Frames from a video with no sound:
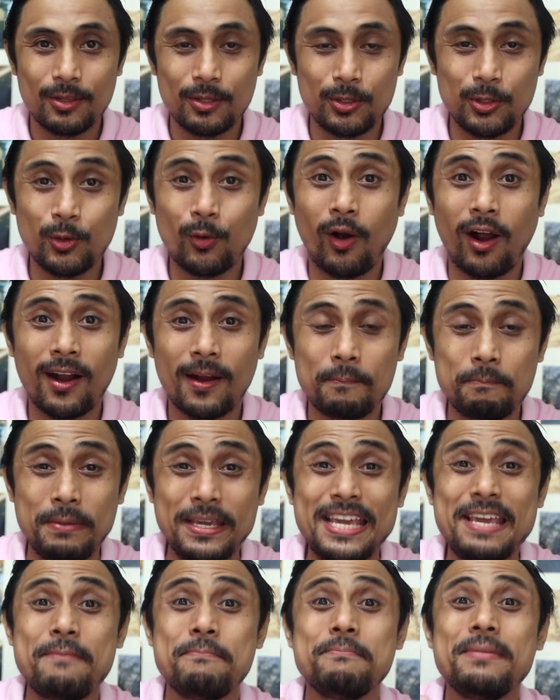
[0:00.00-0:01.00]
you are
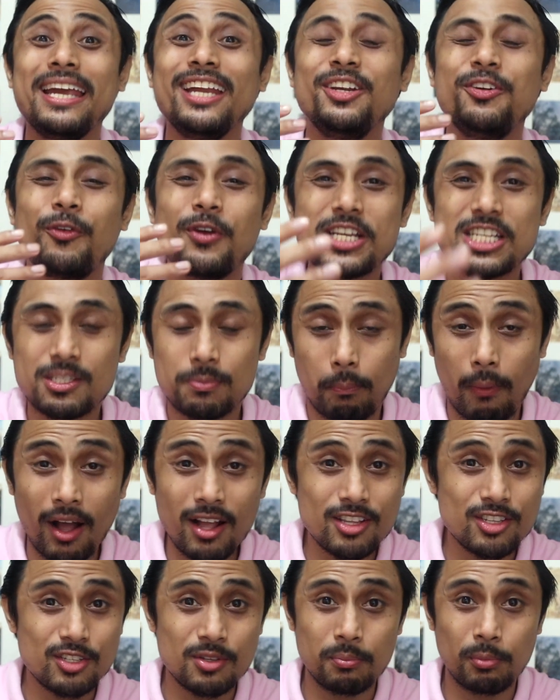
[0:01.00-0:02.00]
being made
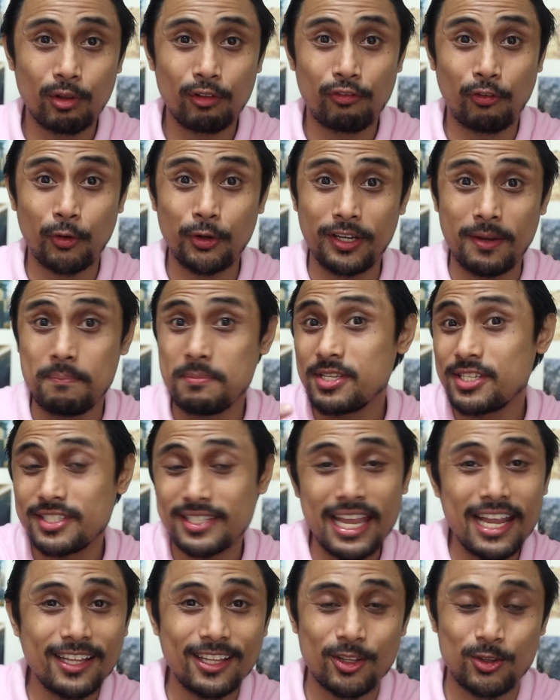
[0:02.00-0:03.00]
responsible for the
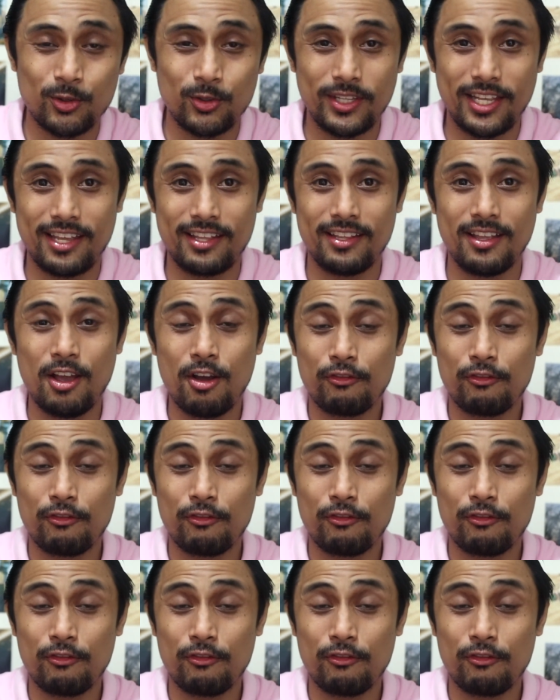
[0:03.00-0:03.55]
mistake that you did,